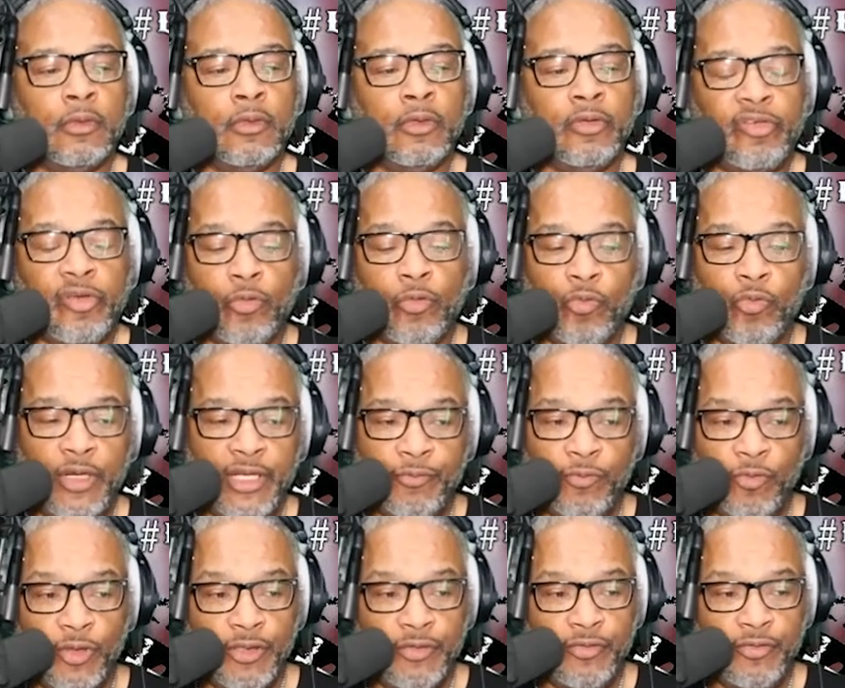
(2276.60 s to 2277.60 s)
So when
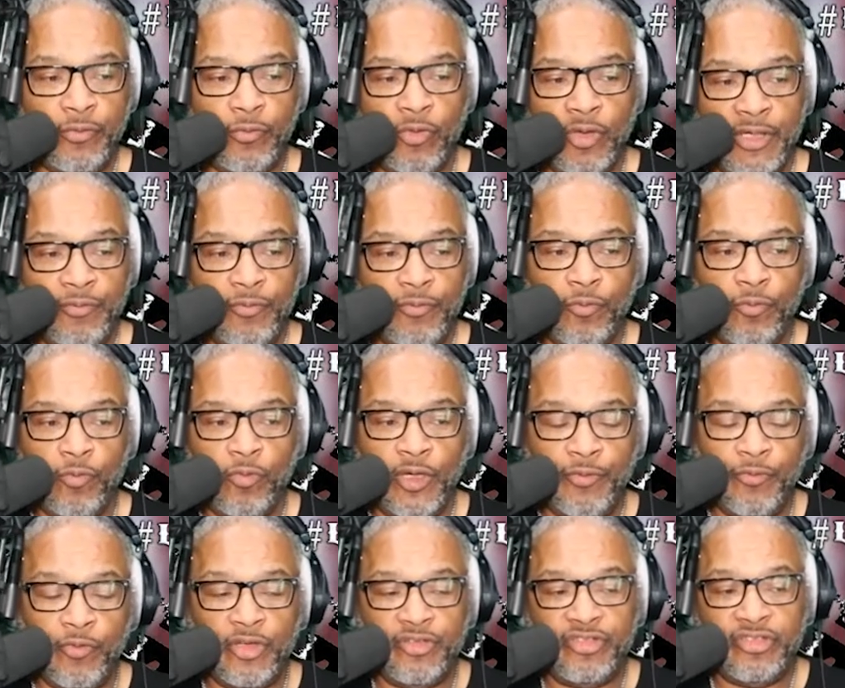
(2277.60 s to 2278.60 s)
would when
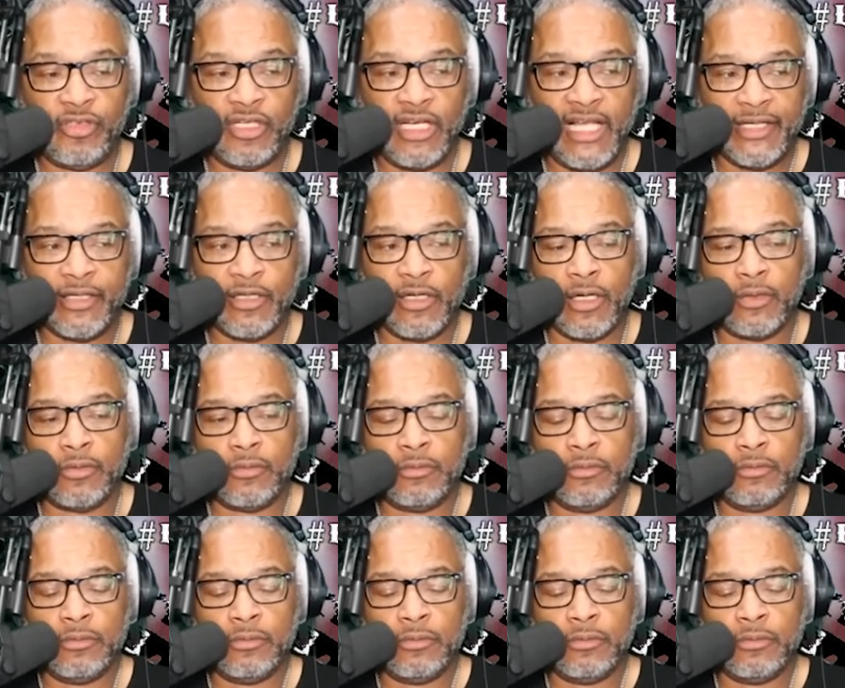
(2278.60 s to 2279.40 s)
when was you let go